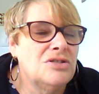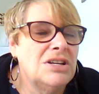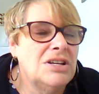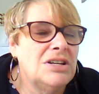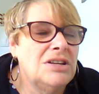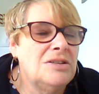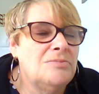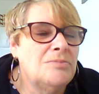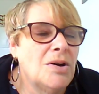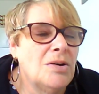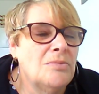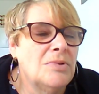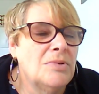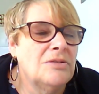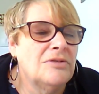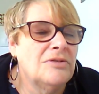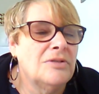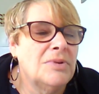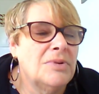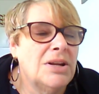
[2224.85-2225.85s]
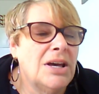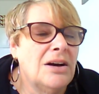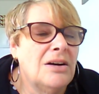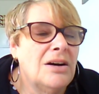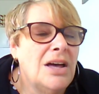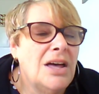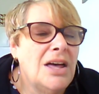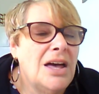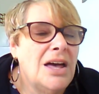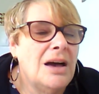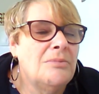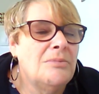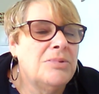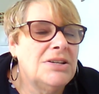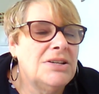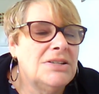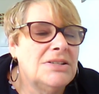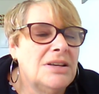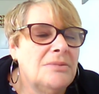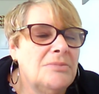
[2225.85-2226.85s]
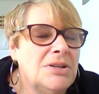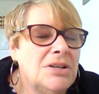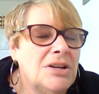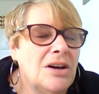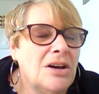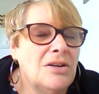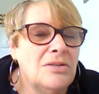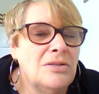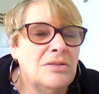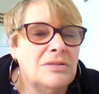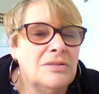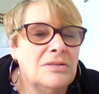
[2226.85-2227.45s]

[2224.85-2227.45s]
any moment from now, and please let me know.